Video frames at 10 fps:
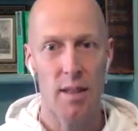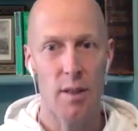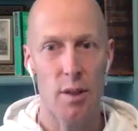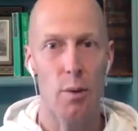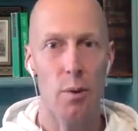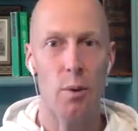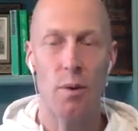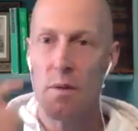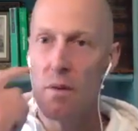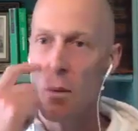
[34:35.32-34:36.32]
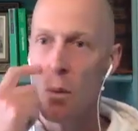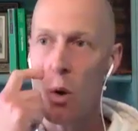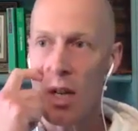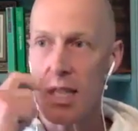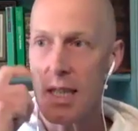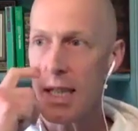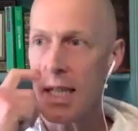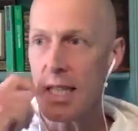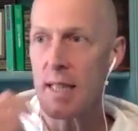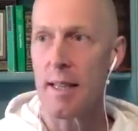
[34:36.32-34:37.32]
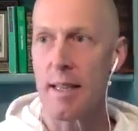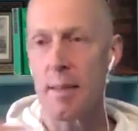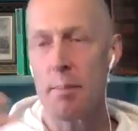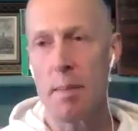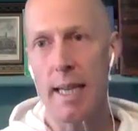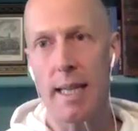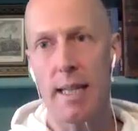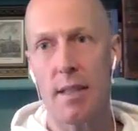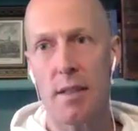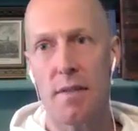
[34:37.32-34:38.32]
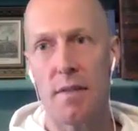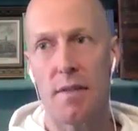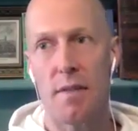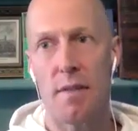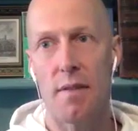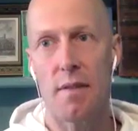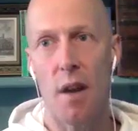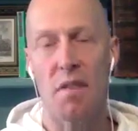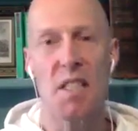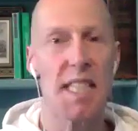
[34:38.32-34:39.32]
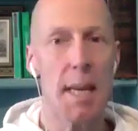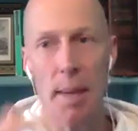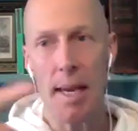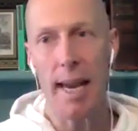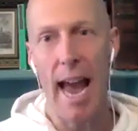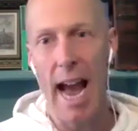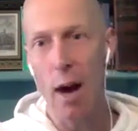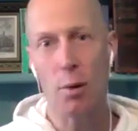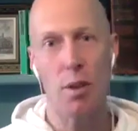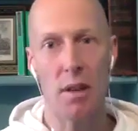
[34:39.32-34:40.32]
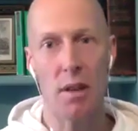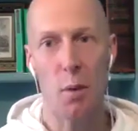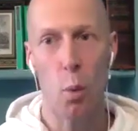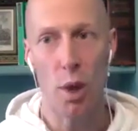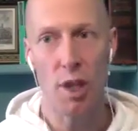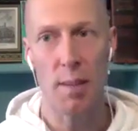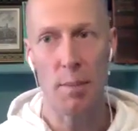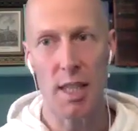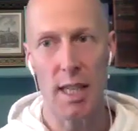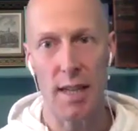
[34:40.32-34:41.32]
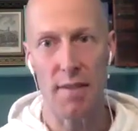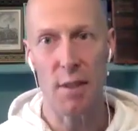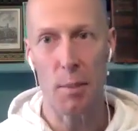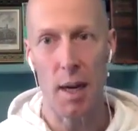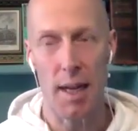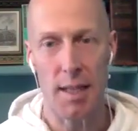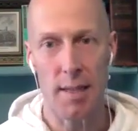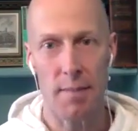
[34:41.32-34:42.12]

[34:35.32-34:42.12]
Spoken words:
So what is it? It's a means of stepping out of the washing machine of your mind.